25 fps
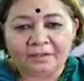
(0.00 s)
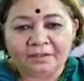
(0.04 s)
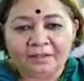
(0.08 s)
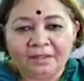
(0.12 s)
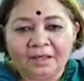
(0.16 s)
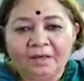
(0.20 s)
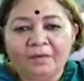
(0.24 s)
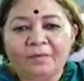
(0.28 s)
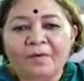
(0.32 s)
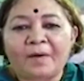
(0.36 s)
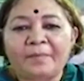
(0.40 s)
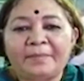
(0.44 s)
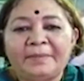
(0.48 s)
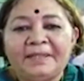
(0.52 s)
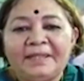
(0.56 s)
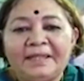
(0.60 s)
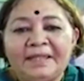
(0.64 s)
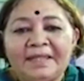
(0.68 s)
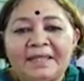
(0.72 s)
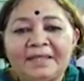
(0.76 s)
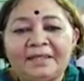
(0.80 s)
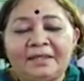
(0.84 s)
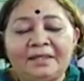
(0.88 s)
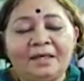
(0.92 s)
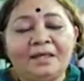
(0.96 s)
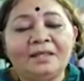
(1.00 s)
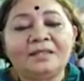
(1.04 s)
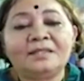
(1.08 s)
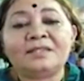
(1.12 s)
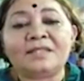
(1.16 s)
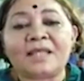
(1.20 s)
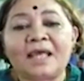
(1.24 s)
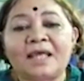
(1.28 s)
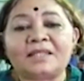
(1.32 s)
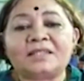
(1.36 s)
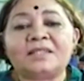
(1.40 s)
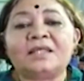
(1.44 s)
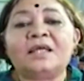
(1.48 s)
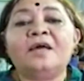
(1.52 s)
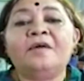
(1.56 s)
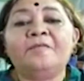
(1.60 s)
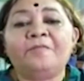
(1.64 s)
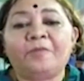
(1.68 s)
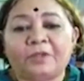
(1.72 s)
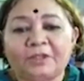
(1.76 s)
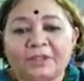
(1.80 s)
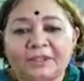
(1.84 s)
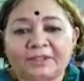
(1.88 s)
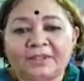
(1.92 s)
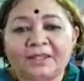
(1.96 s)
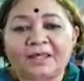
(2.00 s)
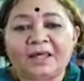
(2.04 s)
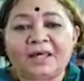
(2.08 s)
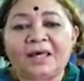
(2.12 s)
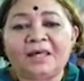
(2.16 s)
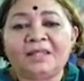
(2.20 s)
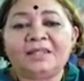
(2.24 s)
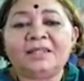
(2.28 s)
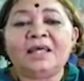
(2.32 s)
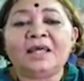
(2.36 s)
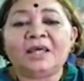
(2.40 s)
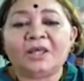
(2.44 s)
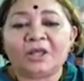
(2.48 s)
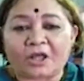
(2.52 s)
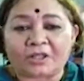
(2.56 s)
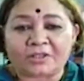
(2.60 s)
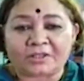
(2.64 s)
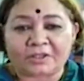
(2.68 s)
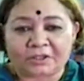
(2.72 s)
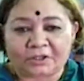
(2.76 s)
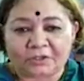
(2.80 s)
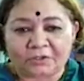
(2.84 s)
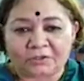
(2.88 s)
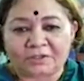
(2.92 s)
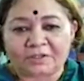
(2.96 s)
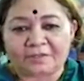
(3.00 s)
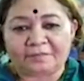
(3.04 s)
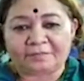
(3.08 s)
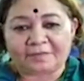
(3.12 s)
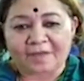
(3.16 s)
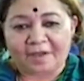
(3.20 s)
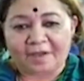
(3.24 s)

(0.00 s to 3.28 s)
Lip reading: Awami League set for the third consecutive